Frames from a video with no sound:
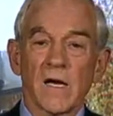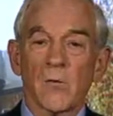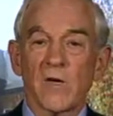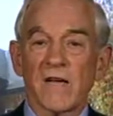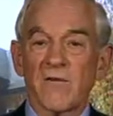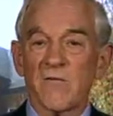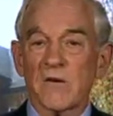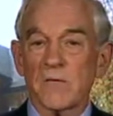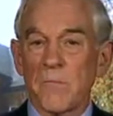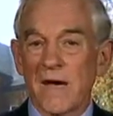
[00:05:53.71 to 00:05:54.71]
We have a
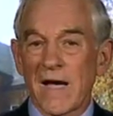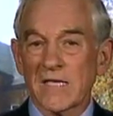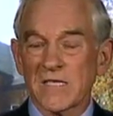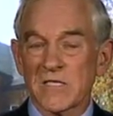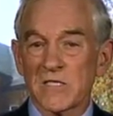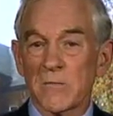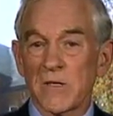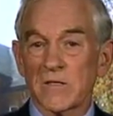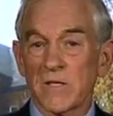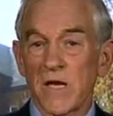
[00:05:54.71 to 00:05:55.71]
very biased system.
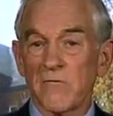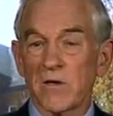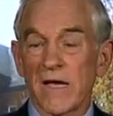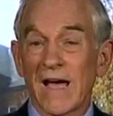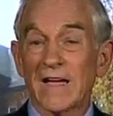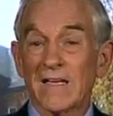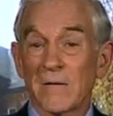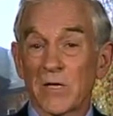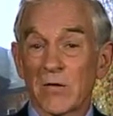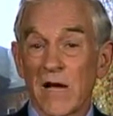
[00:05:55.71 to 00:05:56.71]
It's very
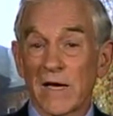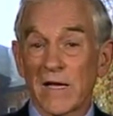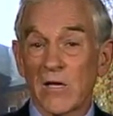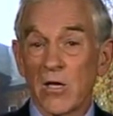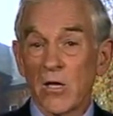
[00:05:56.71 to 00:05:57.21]
undemocratic.